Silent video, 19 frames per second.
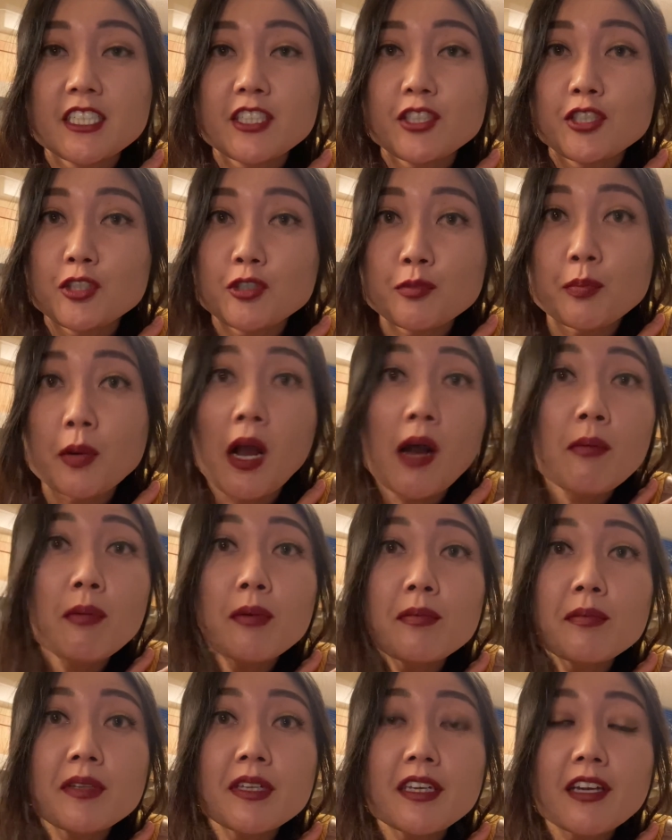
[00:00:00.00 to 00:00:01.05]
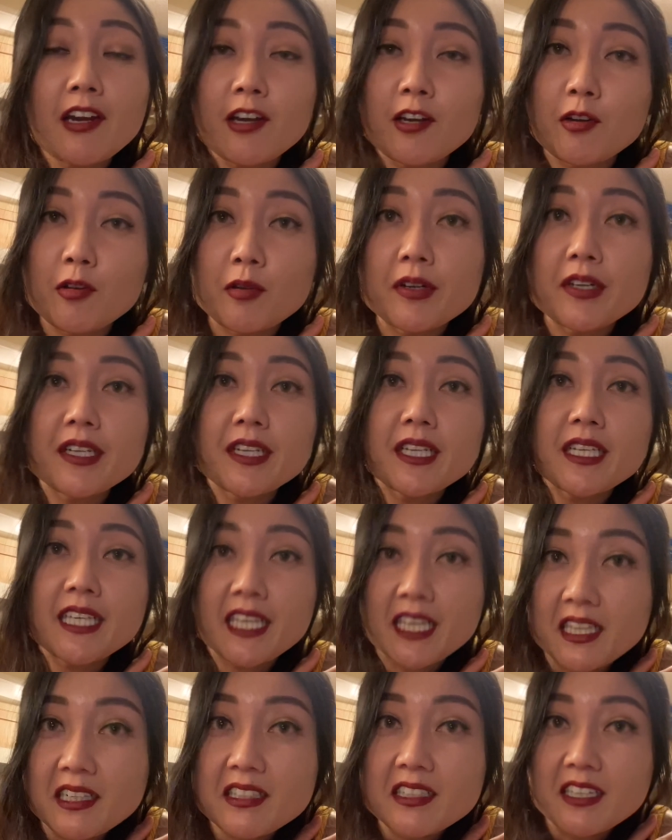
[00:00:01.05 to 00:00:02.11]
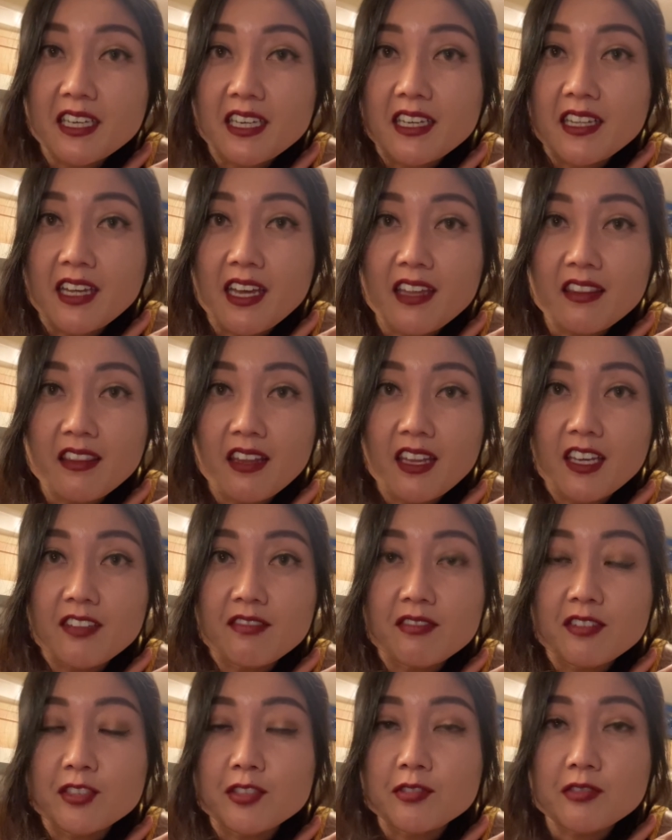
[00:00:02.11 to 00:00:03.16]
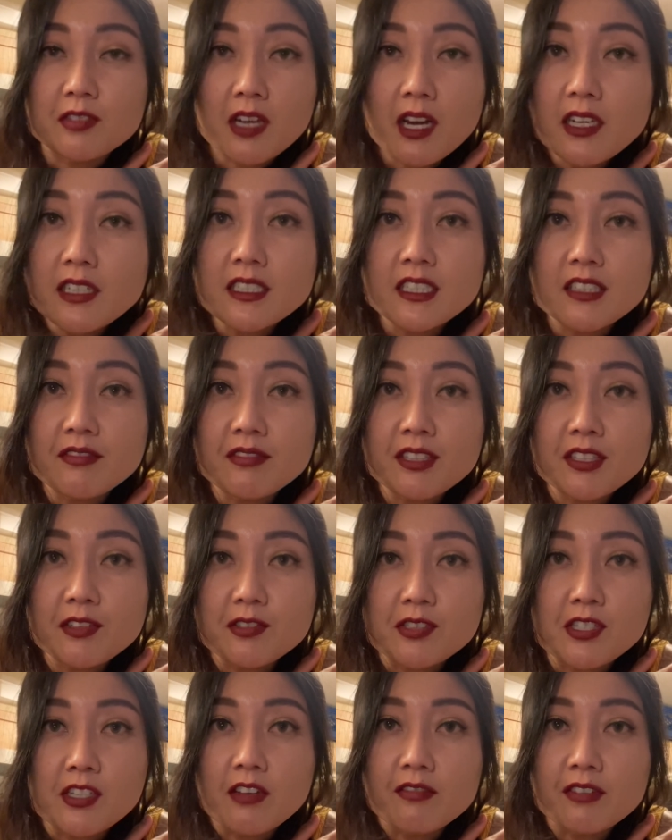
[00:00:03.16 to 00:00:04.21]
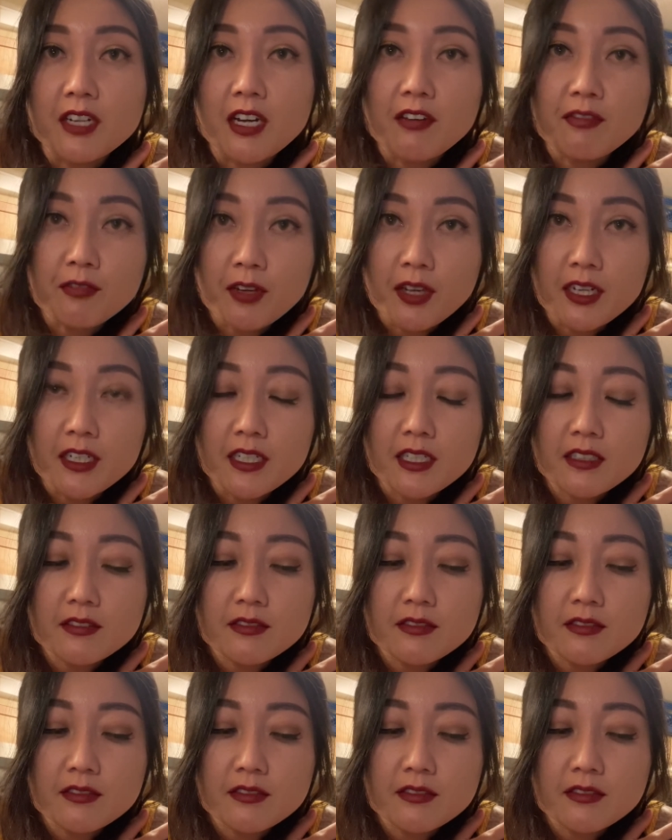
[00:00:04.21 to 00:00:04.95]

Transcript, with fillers: you probably are already killing it at life, and you're not giving yourself enough credit.